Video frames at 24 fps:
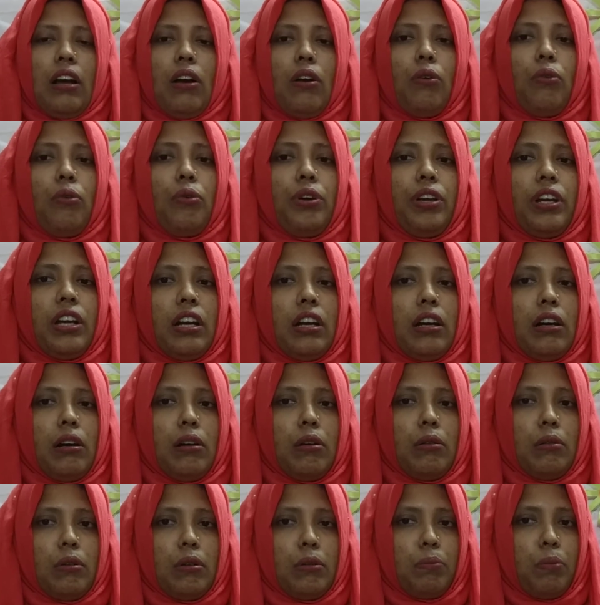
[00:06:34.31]
We
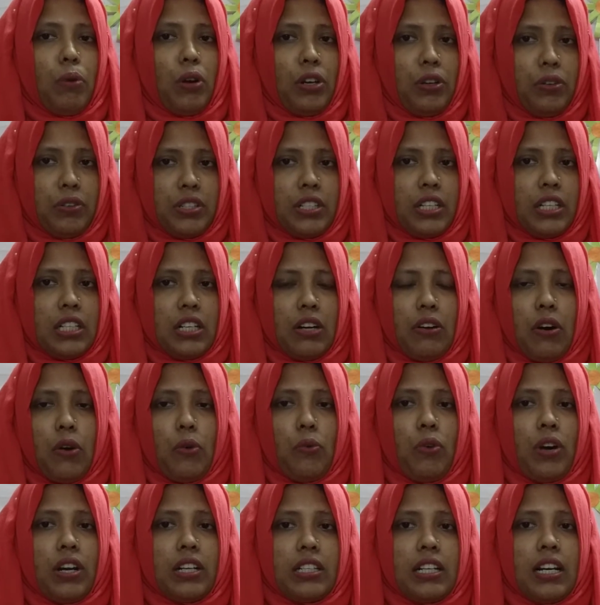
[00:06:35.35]
polluted our
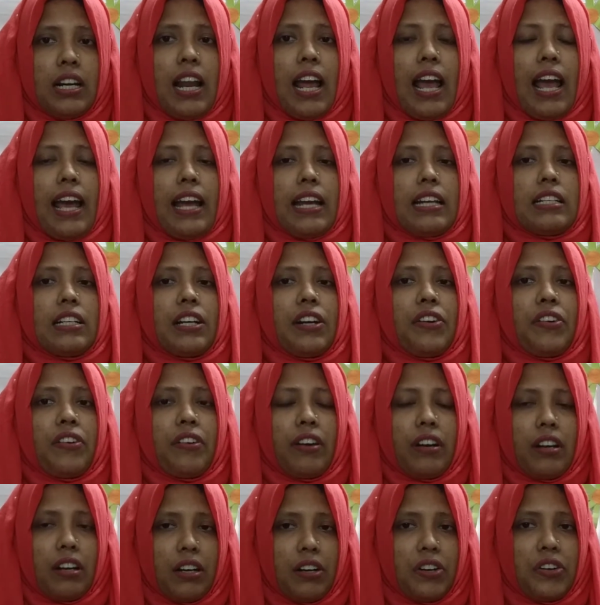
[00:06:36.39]
water and
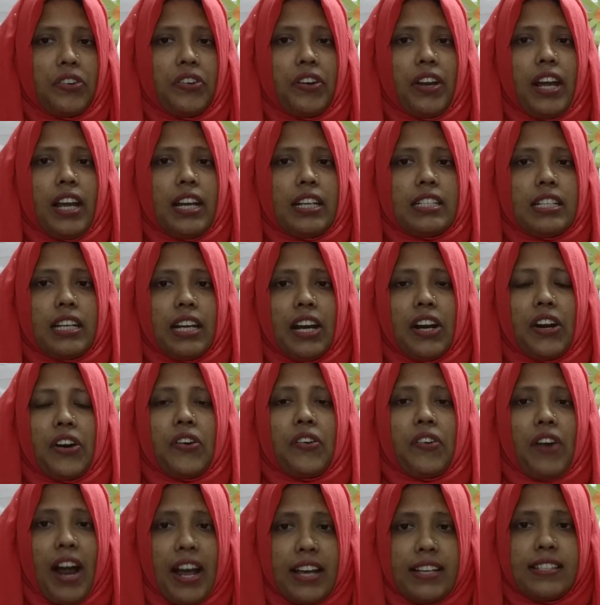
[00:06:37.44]
create a
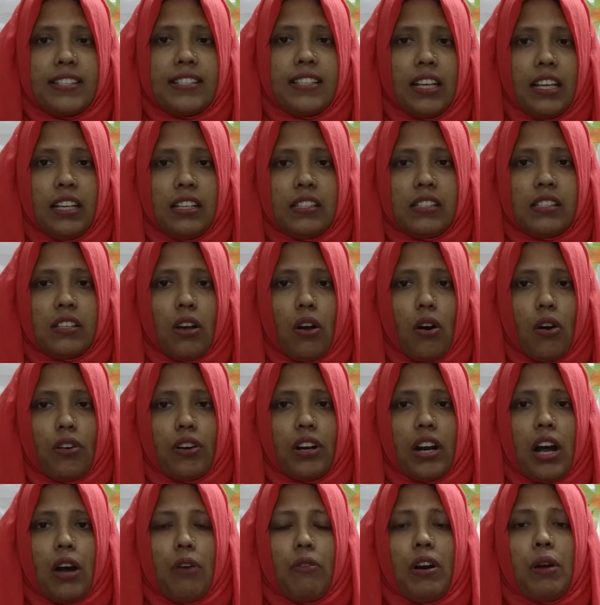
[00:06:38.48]
crisis on
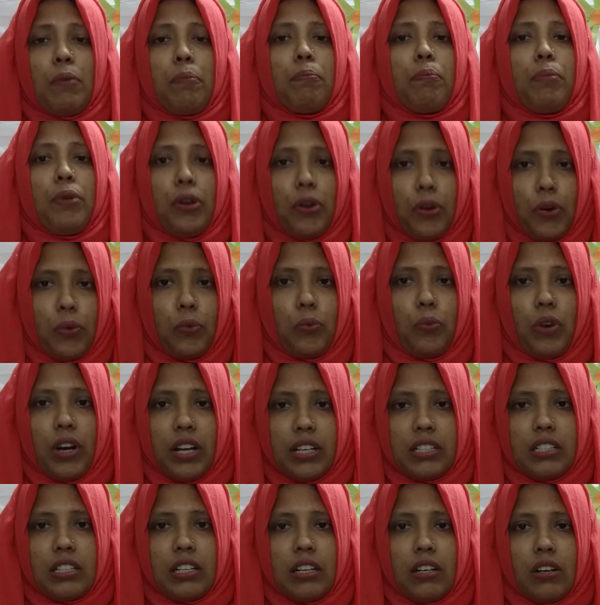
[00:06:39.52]
our pure
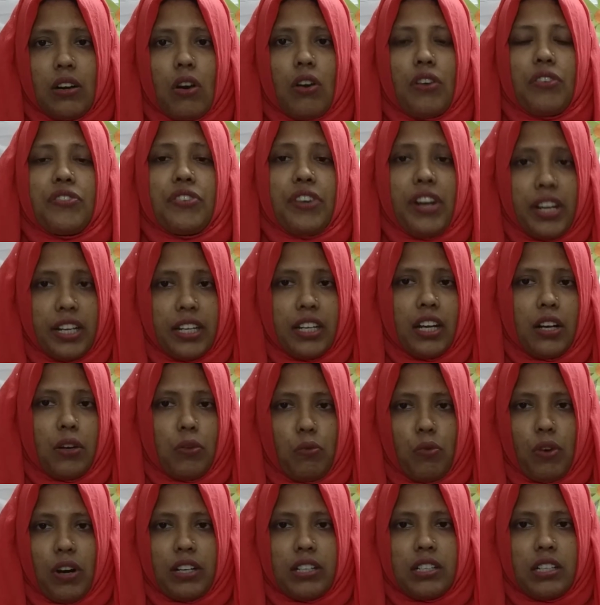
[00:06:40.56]
water or drinking
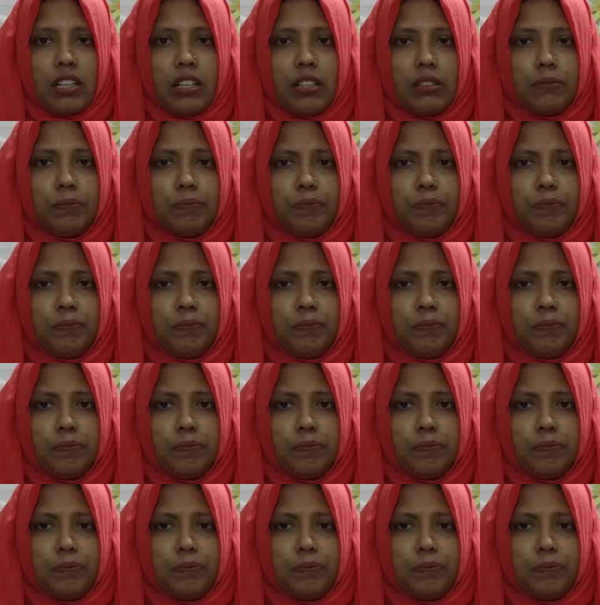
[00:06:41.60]
water.